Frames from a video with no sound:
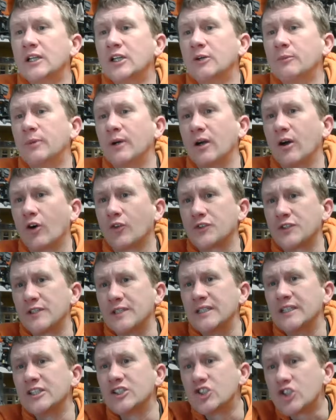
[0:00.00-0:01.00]
But obviously
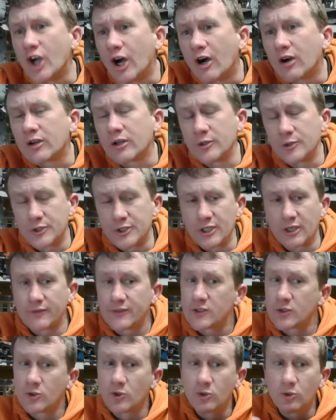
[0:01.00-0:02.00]
the Ninjago stuff
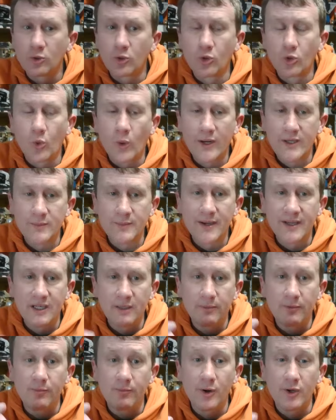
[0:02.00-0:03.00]
is always made
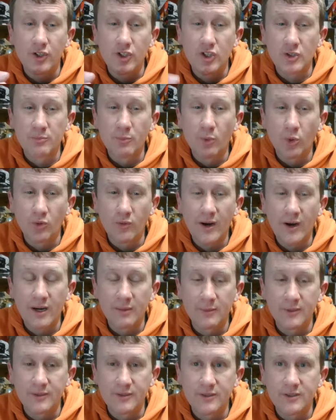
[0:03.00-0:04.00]
up of much smaller
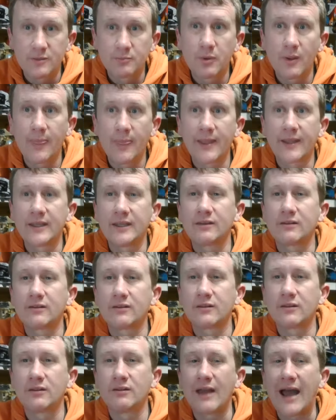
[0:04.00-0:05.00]
elements, but they
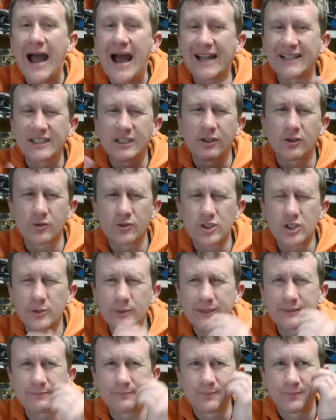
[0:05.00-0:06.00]
add a lot to
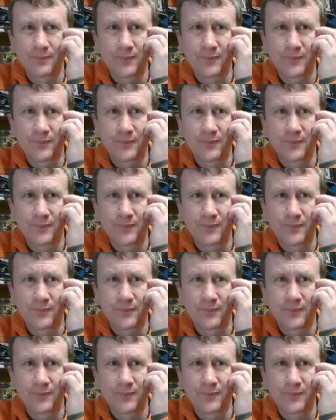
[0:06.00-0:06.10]
it.